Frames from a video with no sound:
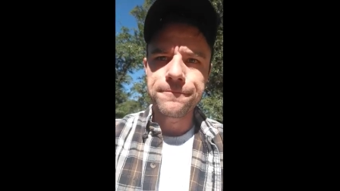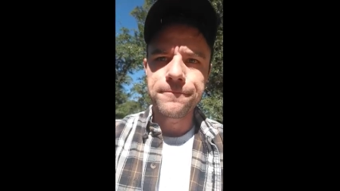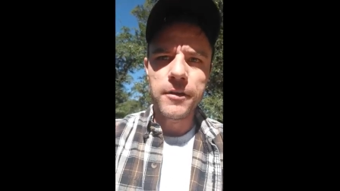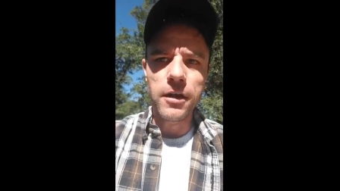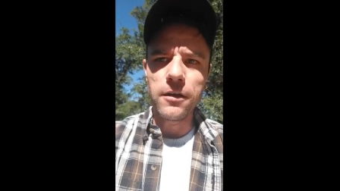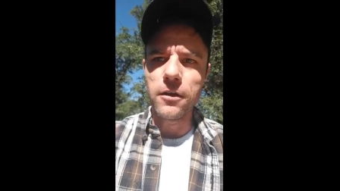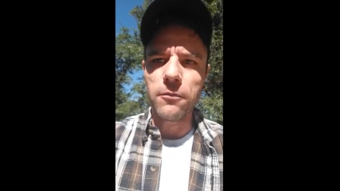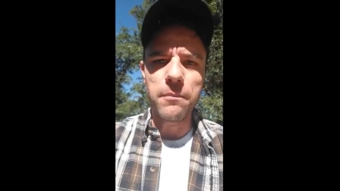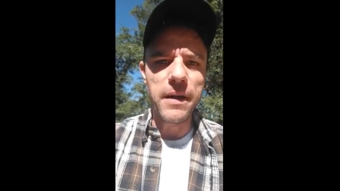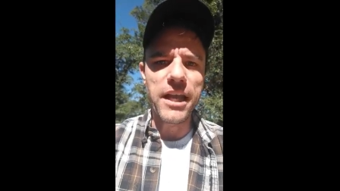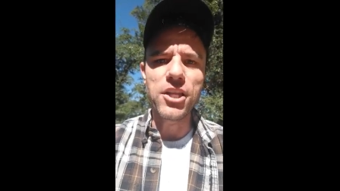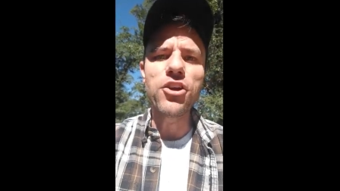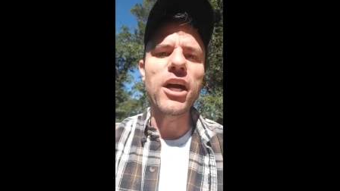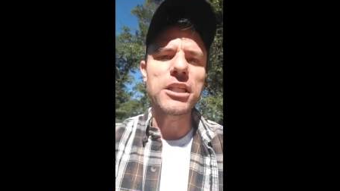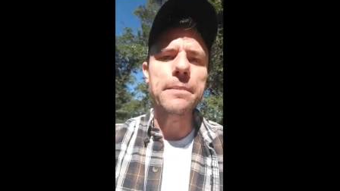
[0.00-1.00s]
Oh man,
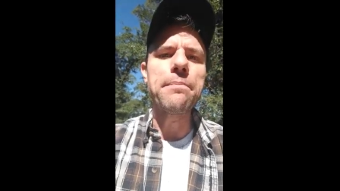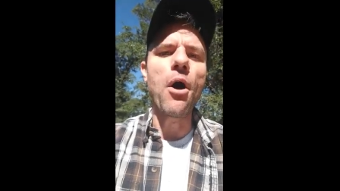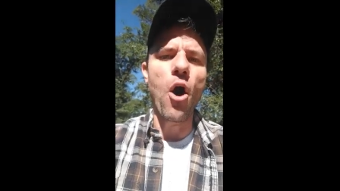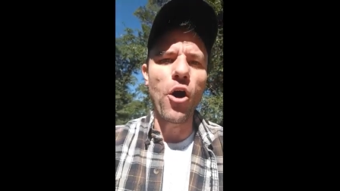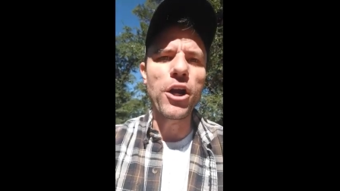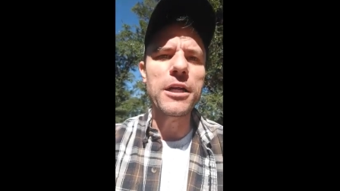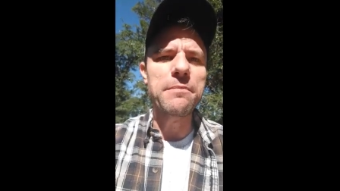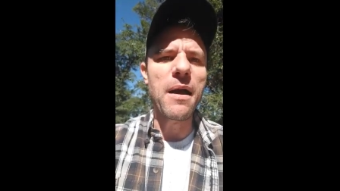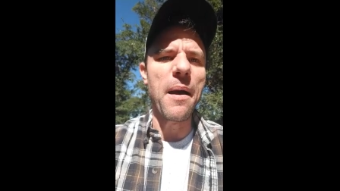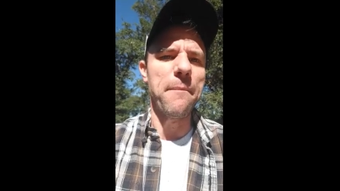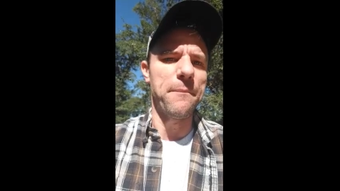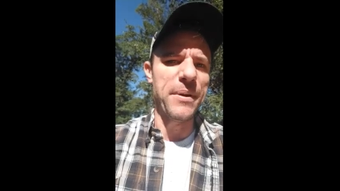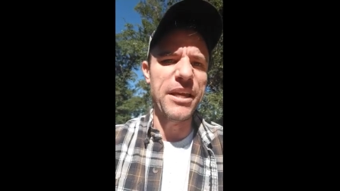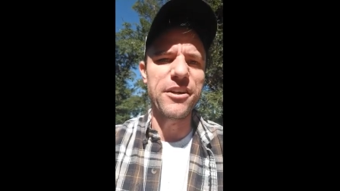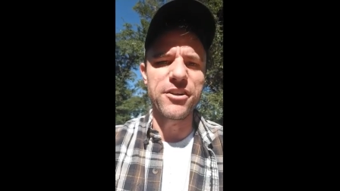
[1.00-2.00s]
you'll have to pardon my
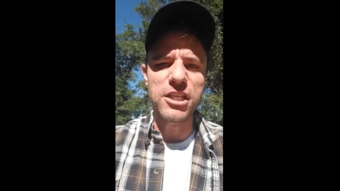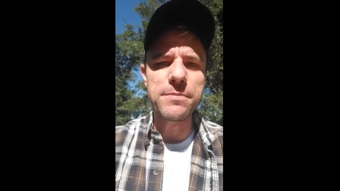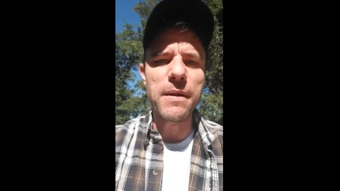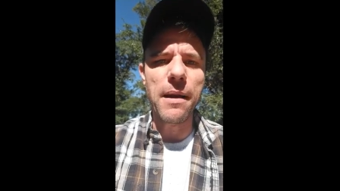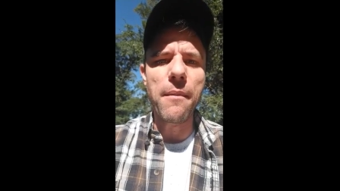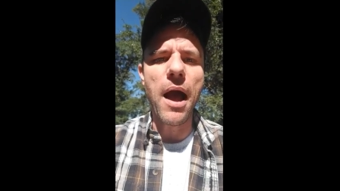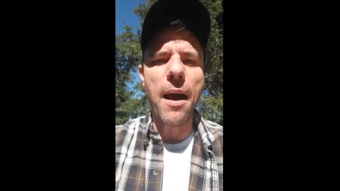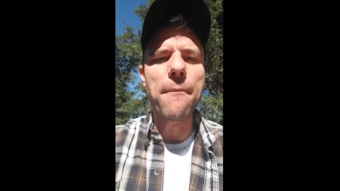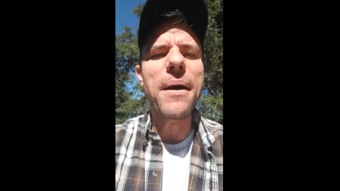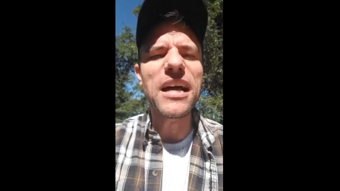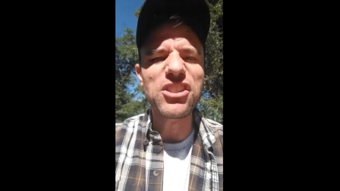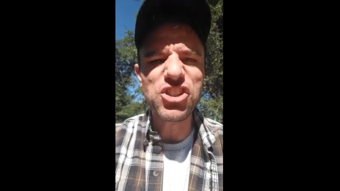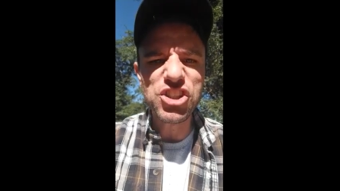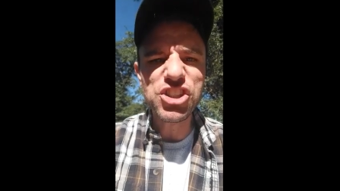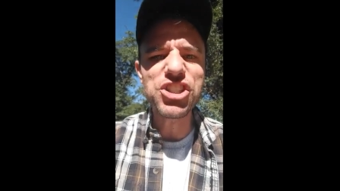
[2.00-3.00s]
bitterness, but I'm, I'm about
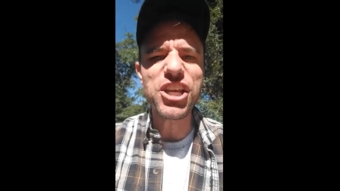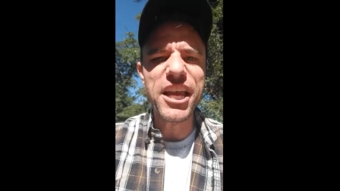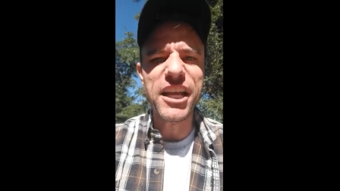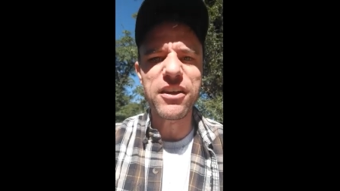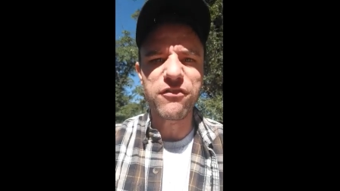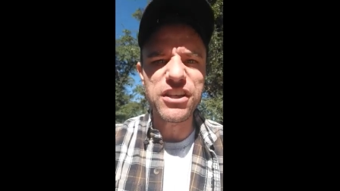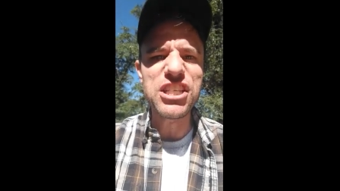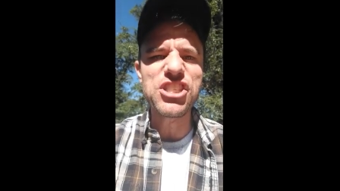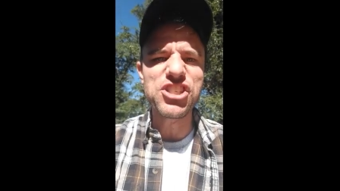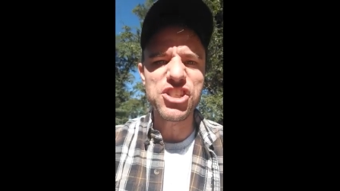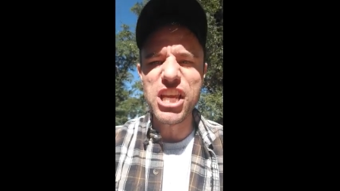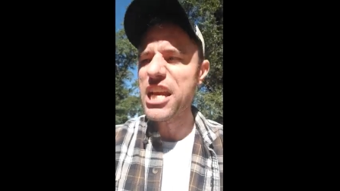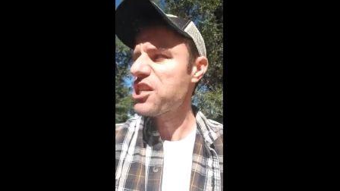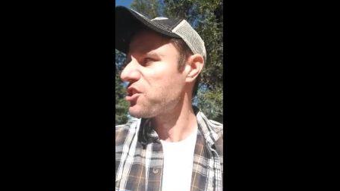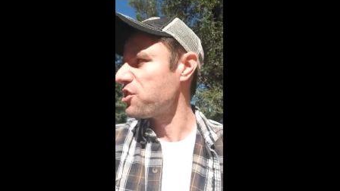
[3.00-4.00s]
sick of these
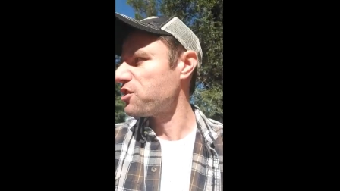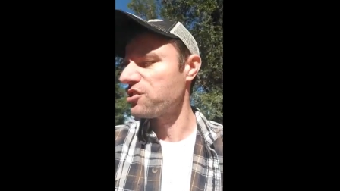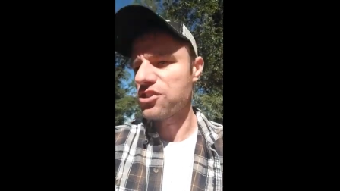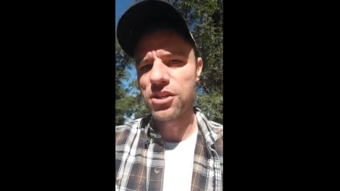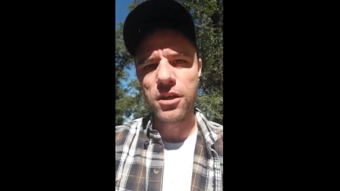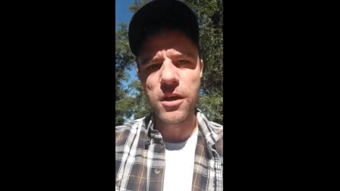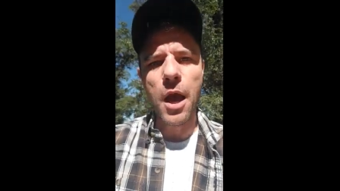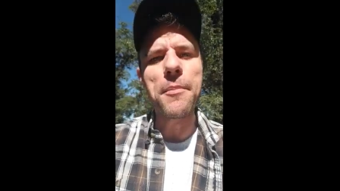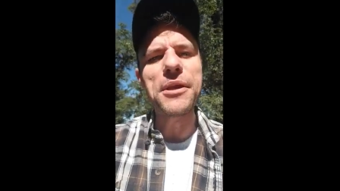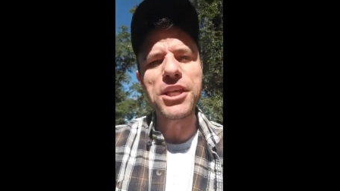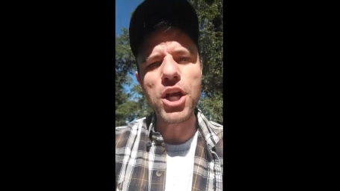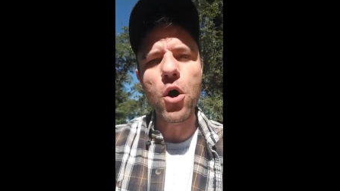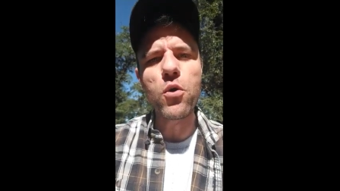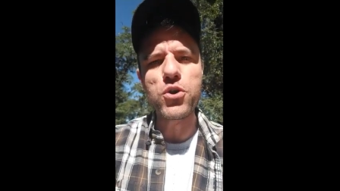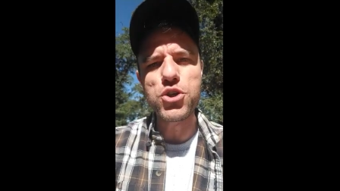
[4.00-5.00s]
sessions. I've been
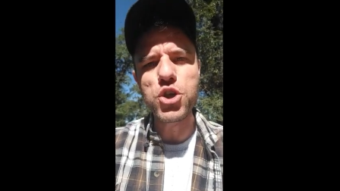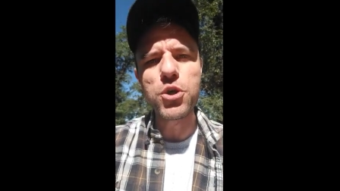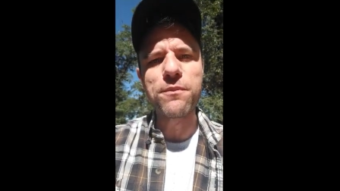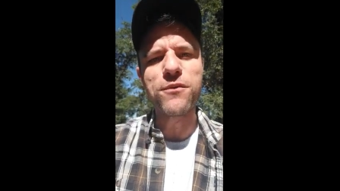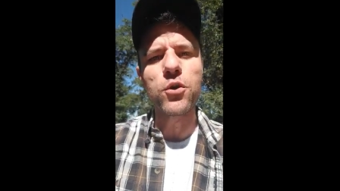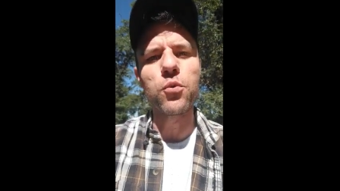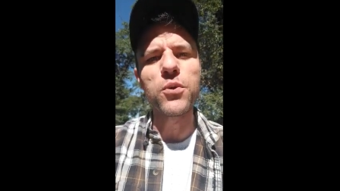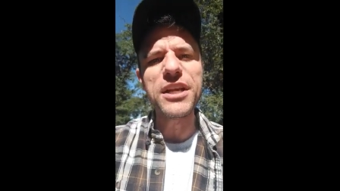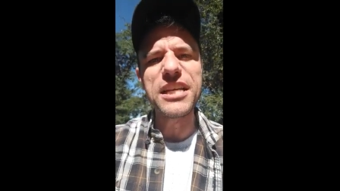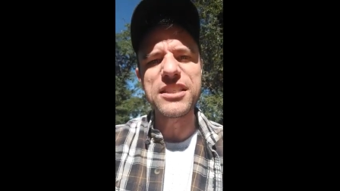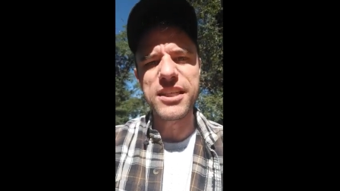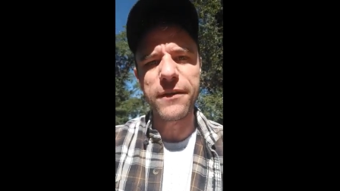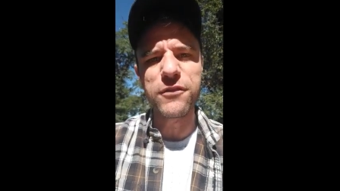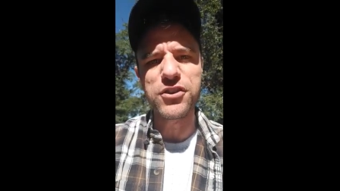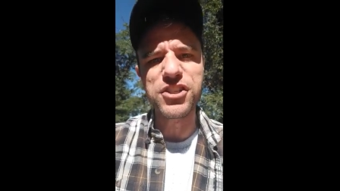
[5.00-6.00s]
going to them for weeks
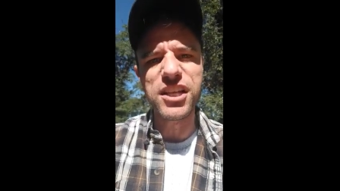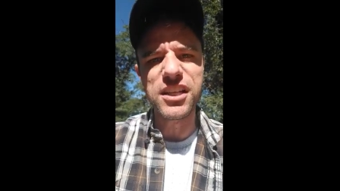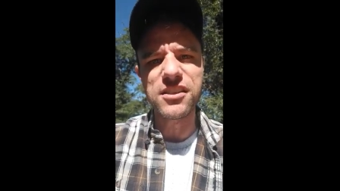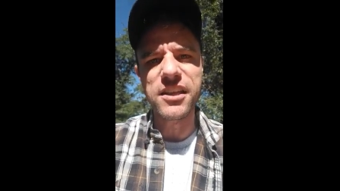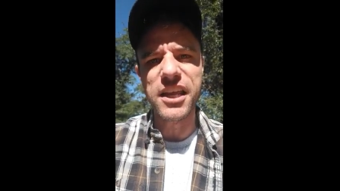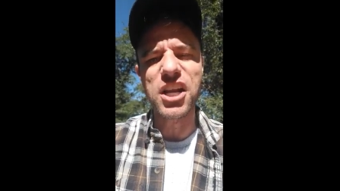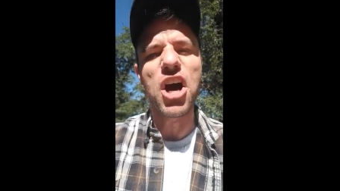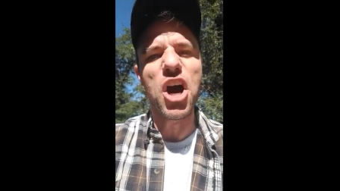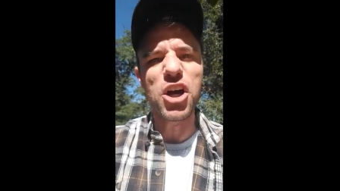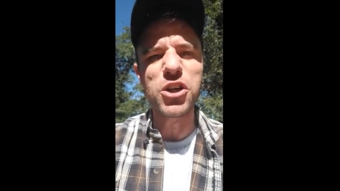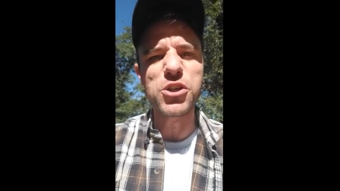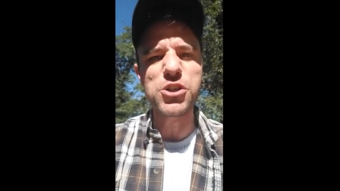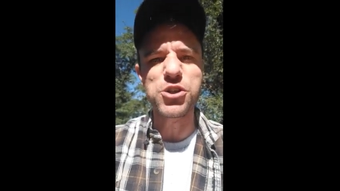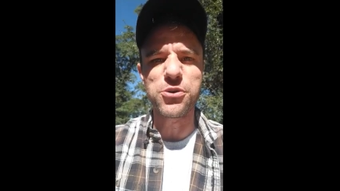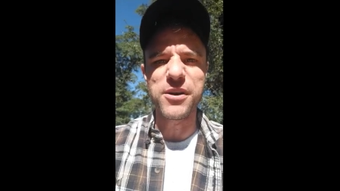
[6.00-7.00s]
ever since that hunter
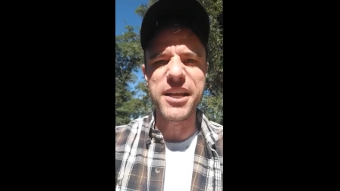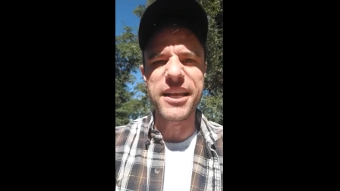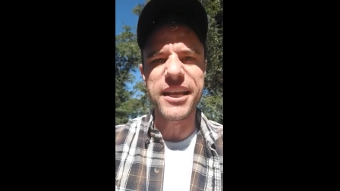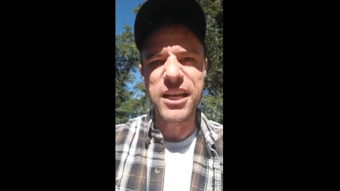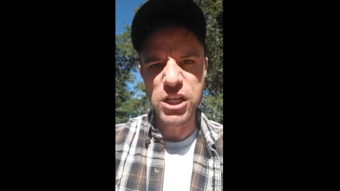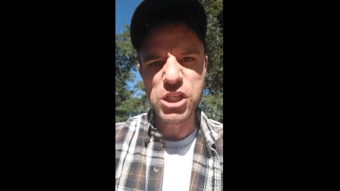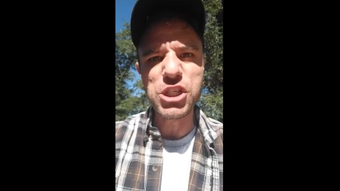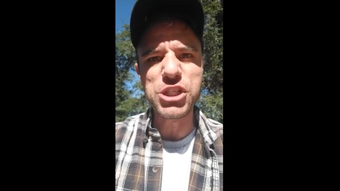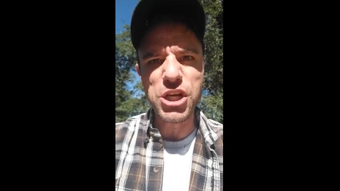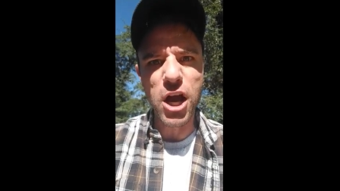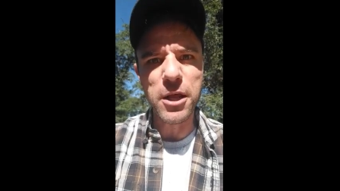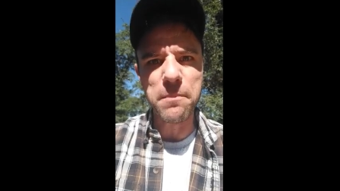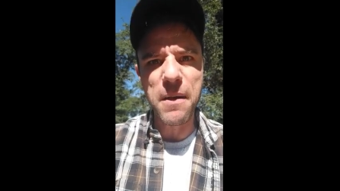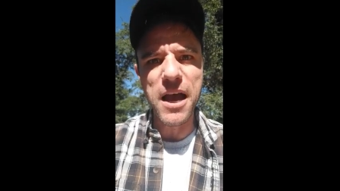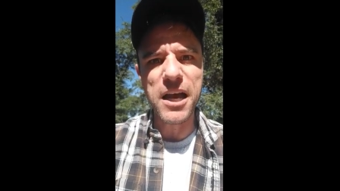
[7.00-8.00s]
string
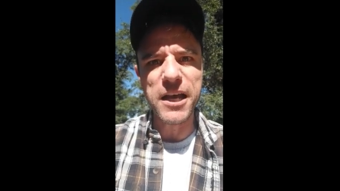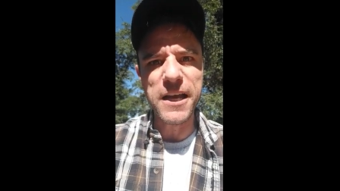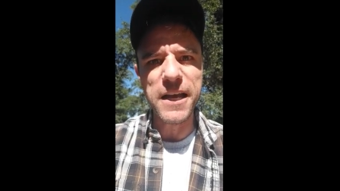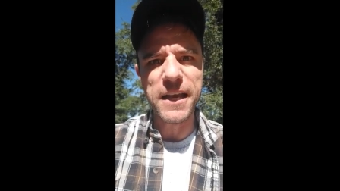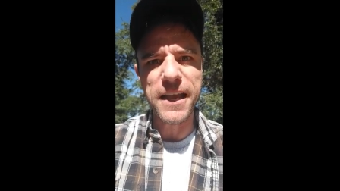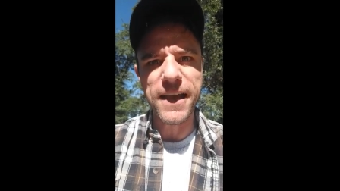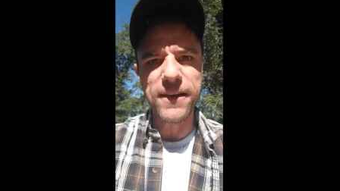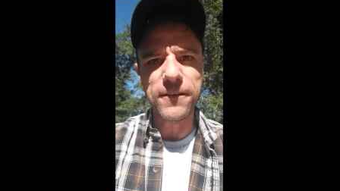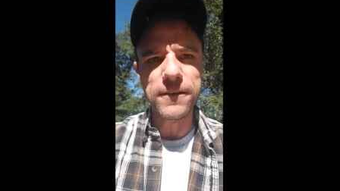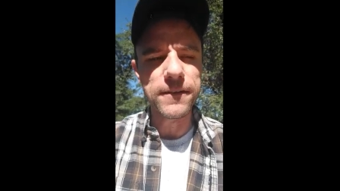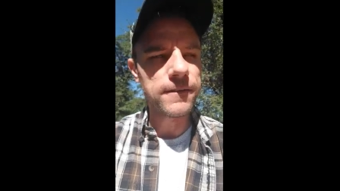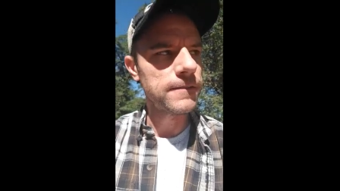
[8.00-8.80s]
shot my leg out.